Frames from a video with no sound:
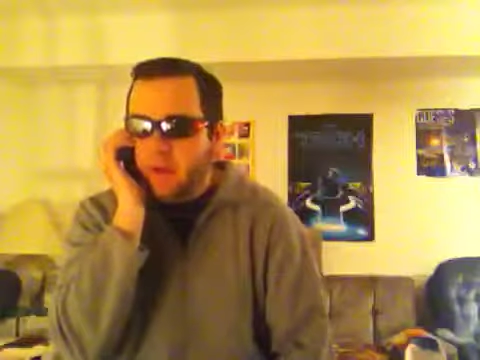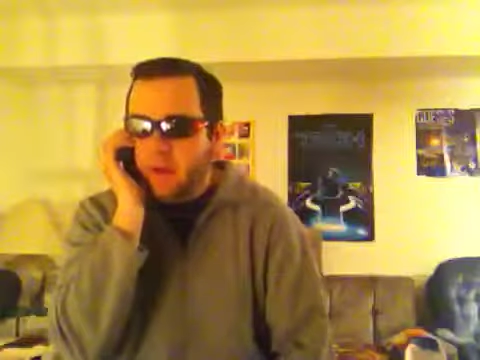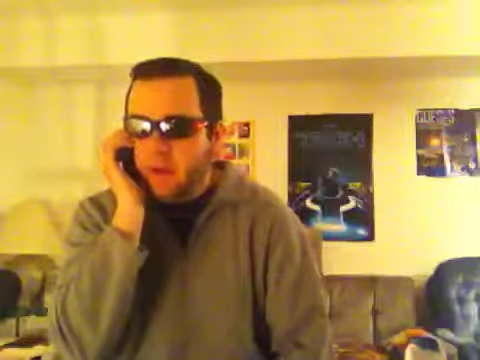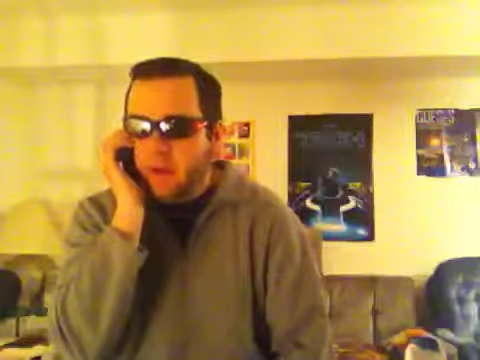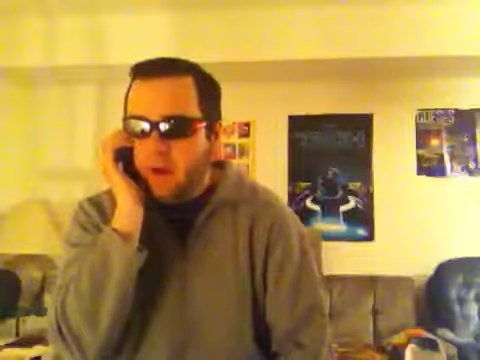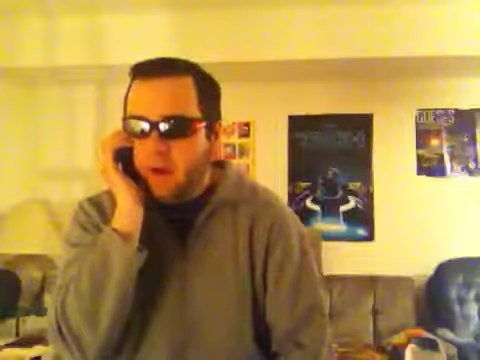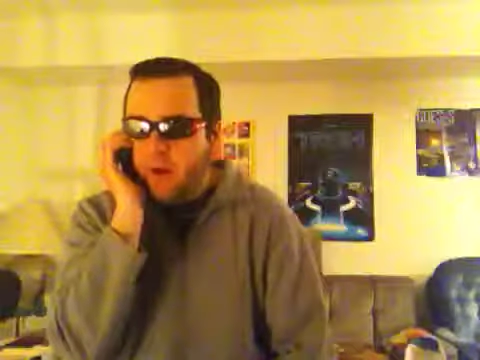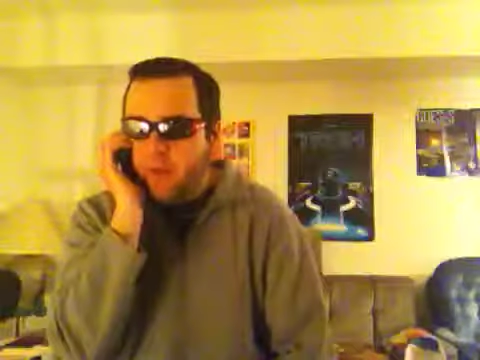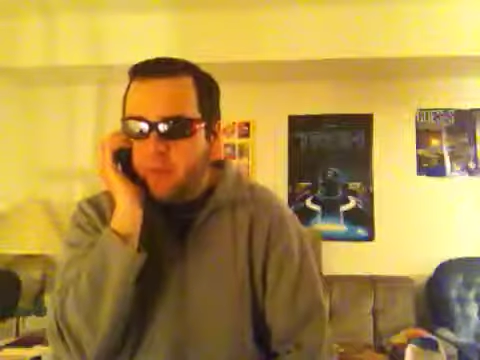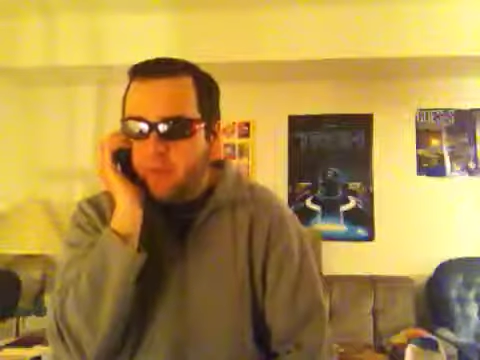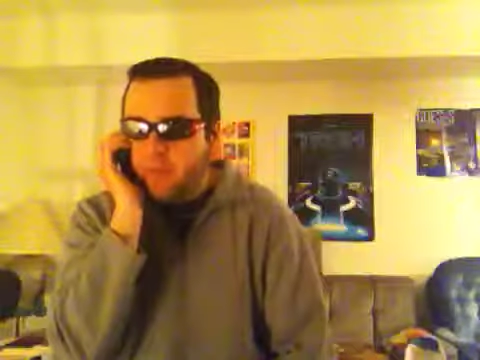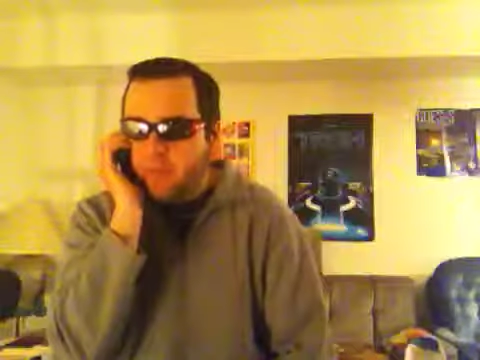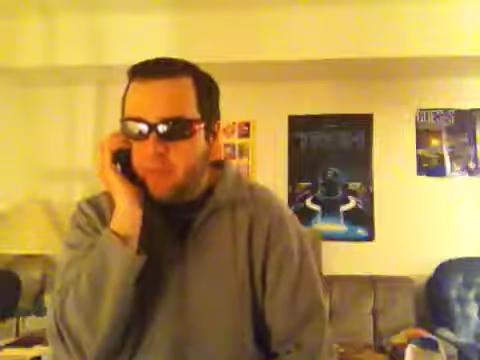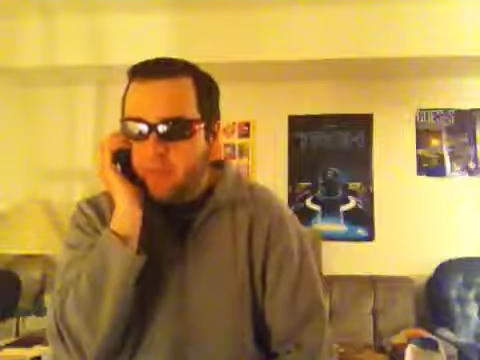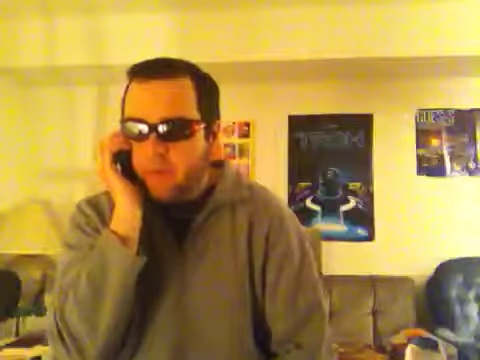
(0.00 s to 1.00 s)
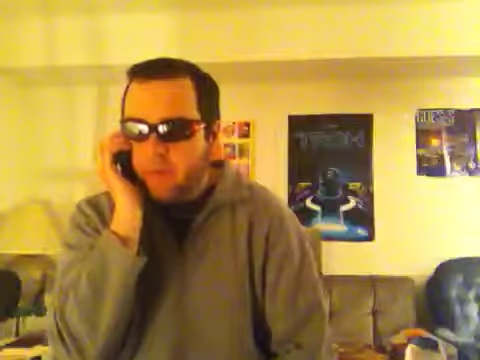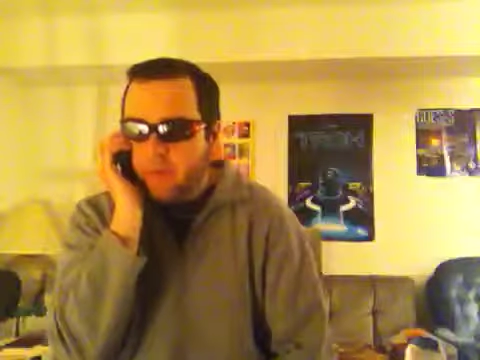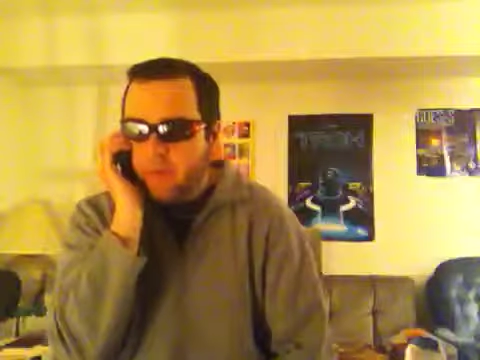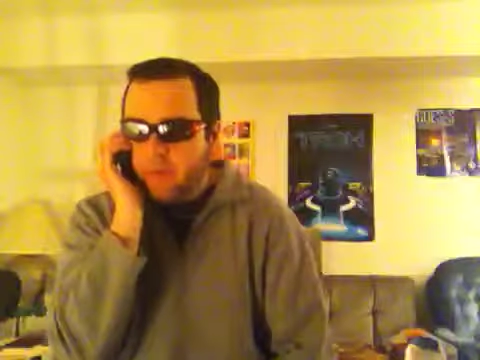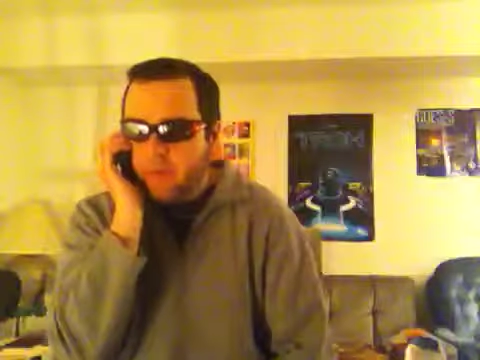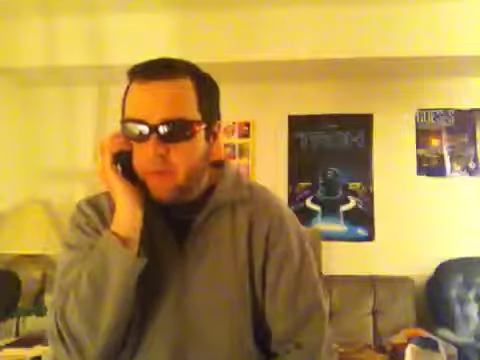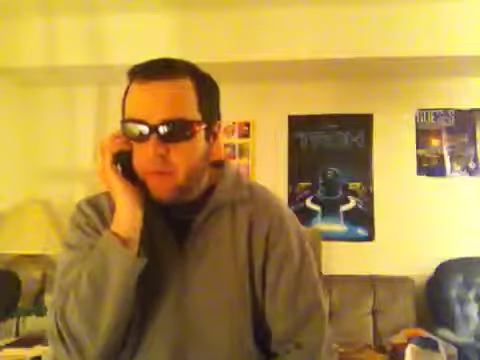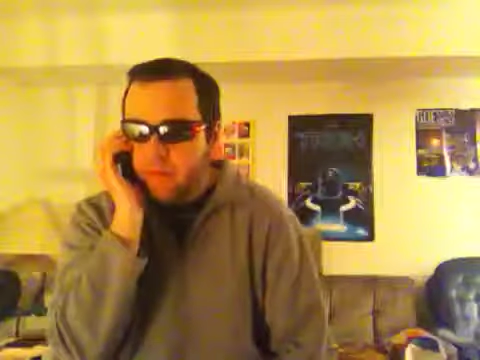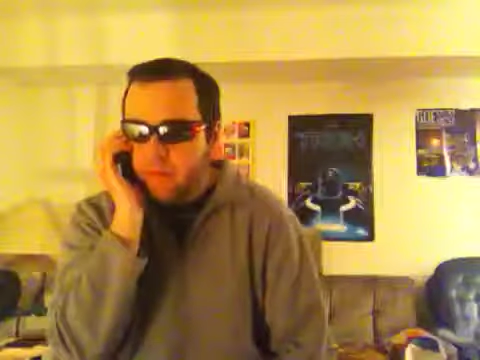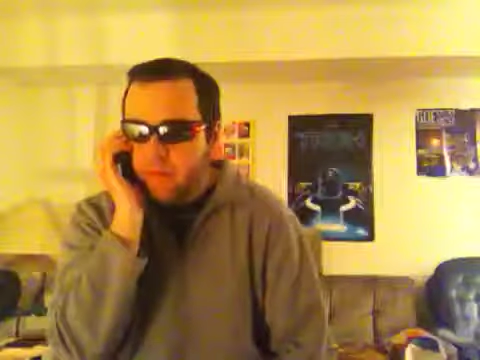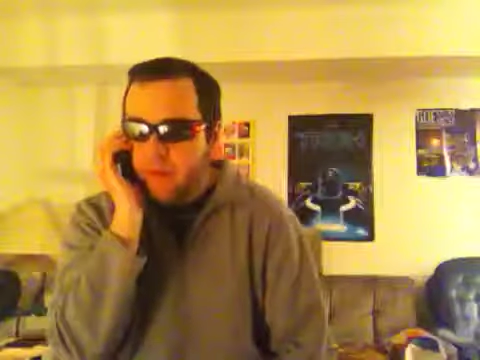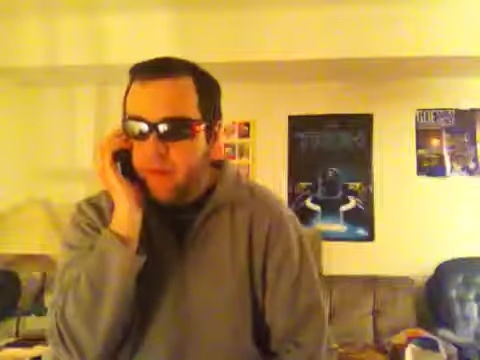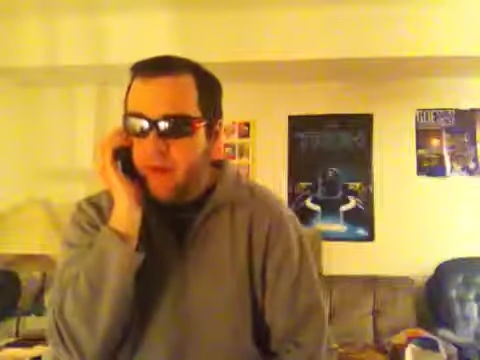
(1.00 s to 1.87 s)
Where